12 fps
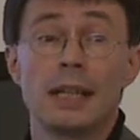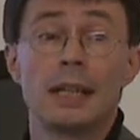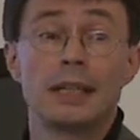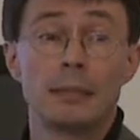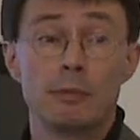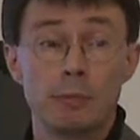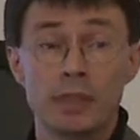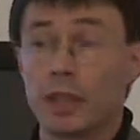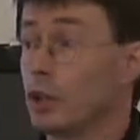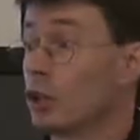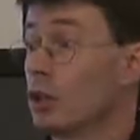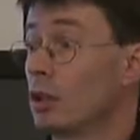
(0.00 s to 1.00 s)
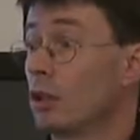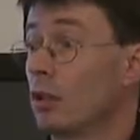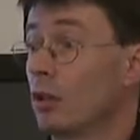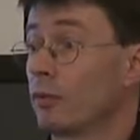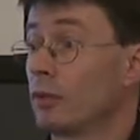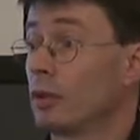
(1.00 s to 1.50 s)
an implementation
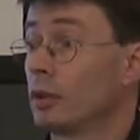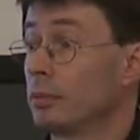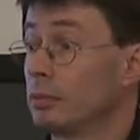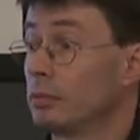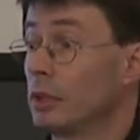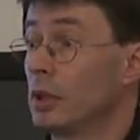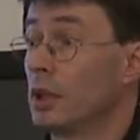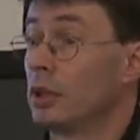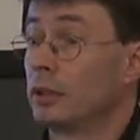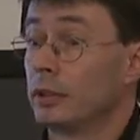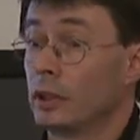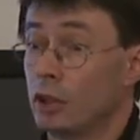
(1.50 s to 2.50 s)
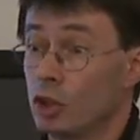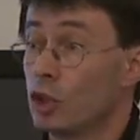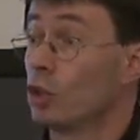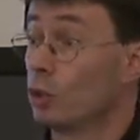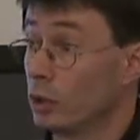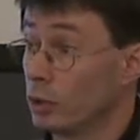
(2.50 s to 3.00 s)
of the decision
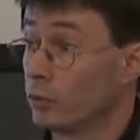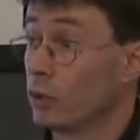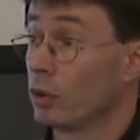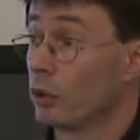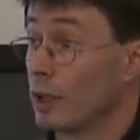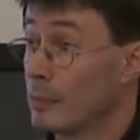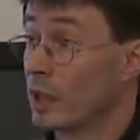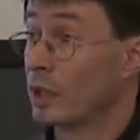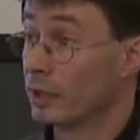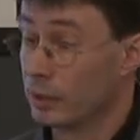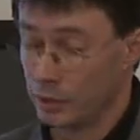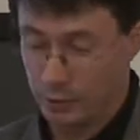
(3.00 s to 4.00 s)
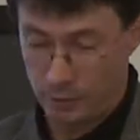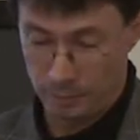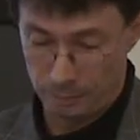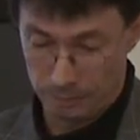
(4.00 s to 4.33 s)
rules for the Kramer classes.